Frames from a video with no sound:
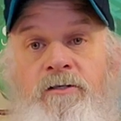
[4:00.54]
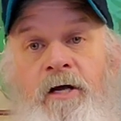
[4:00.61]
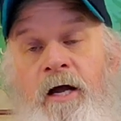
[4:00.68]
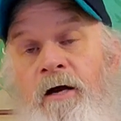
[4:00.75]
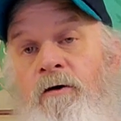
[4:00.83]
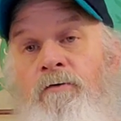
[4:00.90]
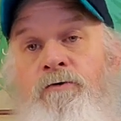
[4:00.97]

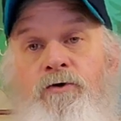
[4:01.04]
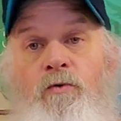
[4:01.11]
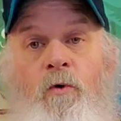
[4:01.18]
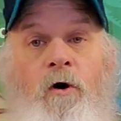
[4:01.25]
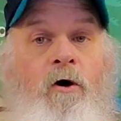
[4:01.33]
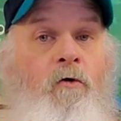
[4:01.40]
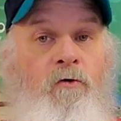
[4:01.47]
down to
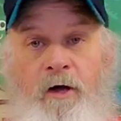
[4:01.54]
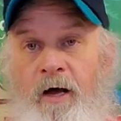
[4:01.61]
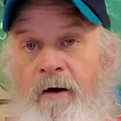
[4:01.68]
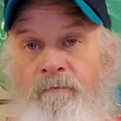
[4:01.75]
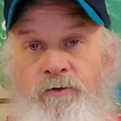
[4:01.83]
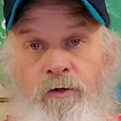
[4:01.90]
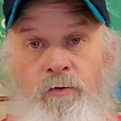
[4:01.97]
where I only
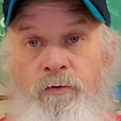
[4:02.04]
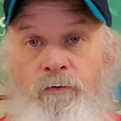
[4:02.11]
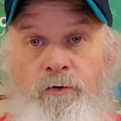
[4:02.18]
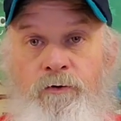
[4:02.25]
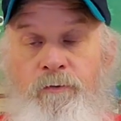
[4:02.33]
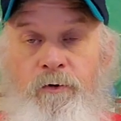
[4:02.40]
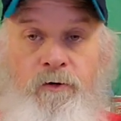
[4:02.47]
have two or
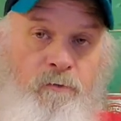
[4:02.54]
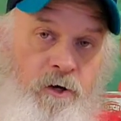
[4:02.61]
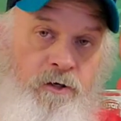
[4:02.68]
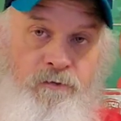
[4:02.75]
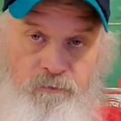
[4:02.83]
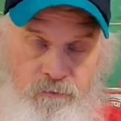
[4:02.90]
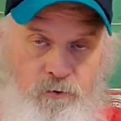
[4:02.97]
three
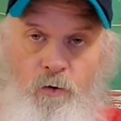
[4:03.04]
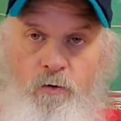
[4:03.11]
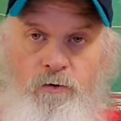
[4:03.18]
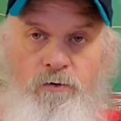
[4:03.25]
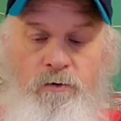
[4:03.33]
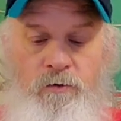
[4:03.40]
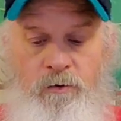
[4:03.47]
spinnerbaits? Of
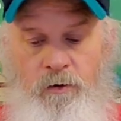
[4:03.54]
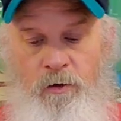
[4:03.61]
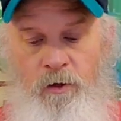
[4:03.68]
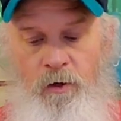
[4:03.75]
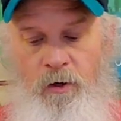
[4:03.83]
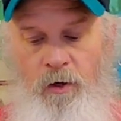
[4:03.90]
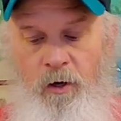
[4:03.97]
course.
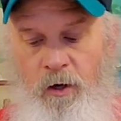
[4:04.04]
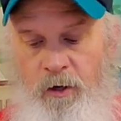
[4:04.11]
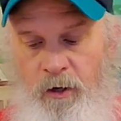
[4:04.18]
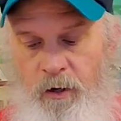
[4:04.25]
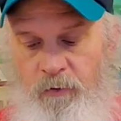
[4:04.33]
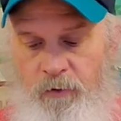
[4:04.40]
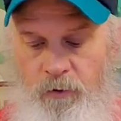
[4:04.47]

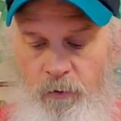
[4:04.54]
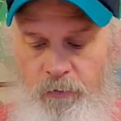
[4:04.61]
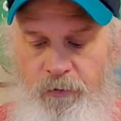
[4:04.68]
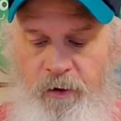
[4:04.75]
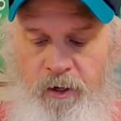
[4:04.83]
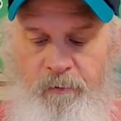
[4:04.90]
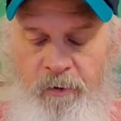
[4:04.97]
Now, the cool
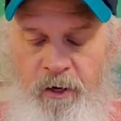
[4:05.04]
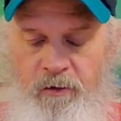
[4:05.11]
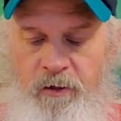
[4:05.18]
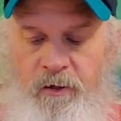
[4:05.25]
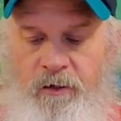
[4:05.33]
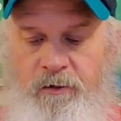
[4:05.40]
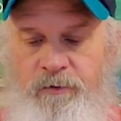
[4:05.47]
thing about
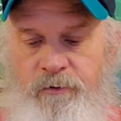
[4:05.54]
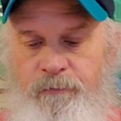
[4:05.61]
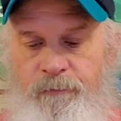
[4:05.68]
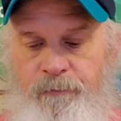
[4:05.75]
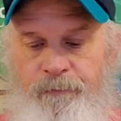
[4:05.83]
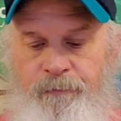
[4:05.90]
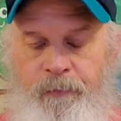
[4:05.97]
these
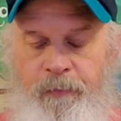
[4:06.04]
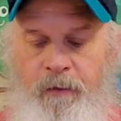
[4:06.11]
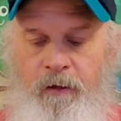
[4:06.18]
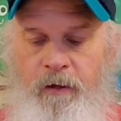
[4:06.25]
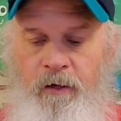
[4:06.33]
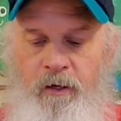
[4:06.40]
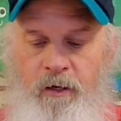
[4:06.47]

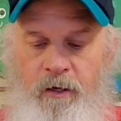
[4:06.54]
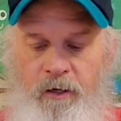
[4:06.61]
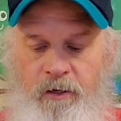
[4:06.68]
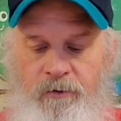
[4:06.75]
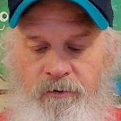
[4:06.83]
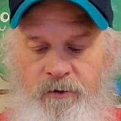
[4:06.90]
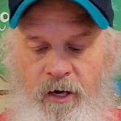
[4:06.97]

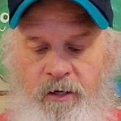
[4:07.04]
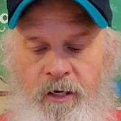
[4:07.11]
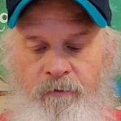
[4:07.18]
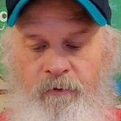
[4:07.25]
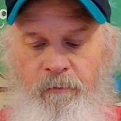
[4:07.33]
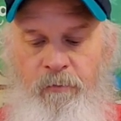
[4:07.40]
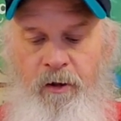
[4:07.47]
is I
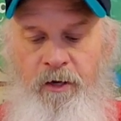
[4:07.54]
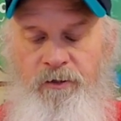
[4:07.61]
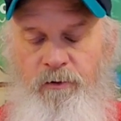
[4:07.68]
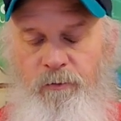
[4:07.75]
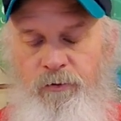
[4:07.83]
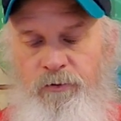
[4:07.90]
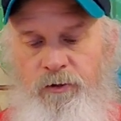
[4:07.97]
get
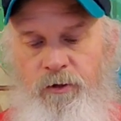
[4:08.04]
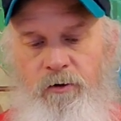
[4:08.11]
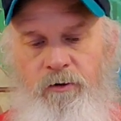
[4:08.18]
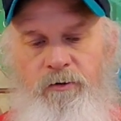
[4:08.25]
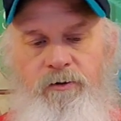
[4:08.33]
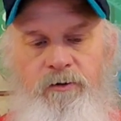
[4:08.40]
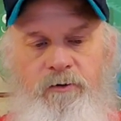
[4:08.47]
replaceable
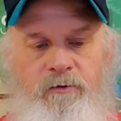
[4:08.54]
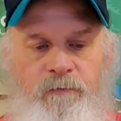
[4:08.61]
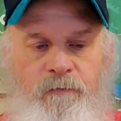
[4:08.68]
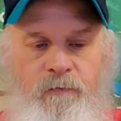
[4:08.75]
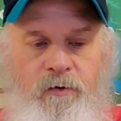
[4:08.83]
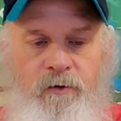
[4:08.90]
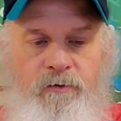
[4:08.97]
skirts
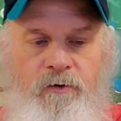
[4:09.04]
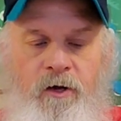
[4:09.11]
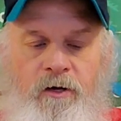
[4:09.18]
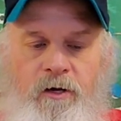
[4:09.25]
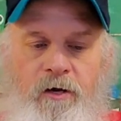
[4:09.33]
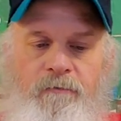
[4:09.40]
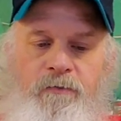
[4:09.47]
so
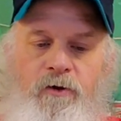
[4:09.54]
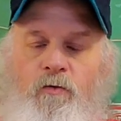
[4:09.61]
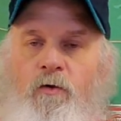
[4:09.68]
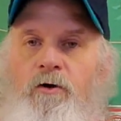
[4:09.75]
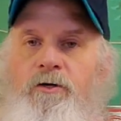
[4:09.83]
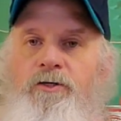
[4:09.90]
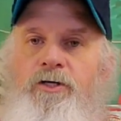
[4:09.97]
that if you
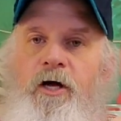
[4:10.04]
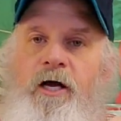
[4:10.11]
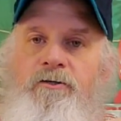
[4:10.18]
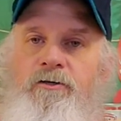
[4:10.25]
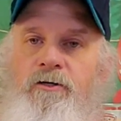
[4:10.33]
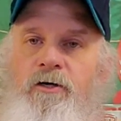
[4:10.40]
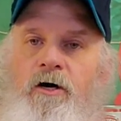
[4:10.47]
want to
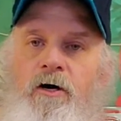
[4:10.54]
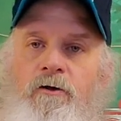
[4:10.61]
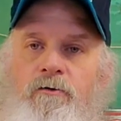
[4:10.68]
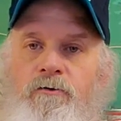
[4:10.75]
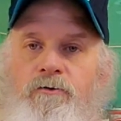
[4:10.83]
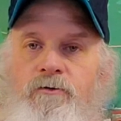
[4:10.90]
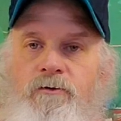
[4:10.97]
change the
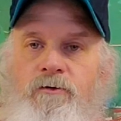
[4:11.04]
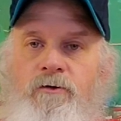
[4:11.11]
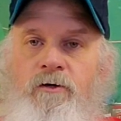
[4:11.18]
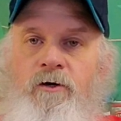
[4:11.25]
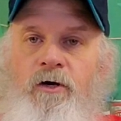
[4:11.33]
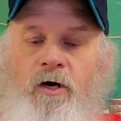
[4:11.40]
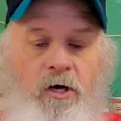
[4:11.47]
colors,
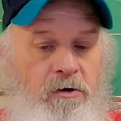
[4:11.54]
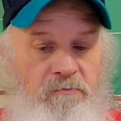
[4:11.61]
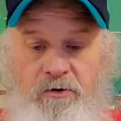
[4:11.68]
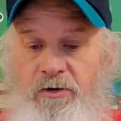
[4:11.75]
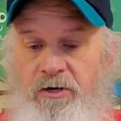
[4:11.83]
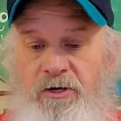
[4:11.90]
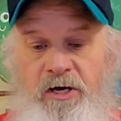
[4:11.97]

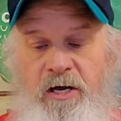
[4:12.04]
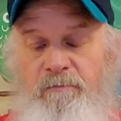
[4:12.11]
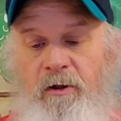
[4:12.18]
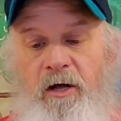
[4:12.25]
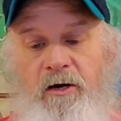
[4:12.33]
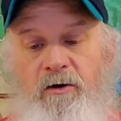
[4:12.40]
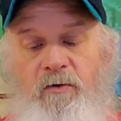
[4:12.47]
you can keep
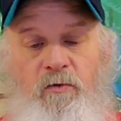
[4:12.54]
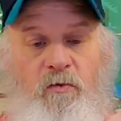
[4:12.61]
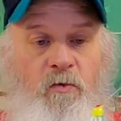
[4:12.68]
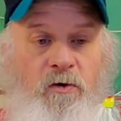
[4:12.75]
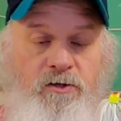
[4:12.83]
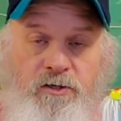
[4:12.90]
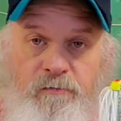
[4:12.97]
like
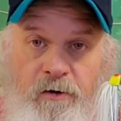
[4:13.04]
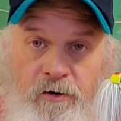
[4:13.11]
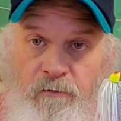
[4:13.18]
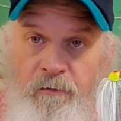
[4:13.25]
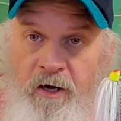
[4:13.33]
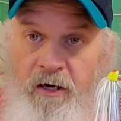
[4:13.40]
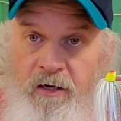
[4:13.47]
one
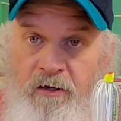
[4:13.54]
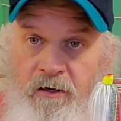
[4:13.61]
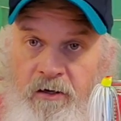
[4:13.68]
spinnerbait,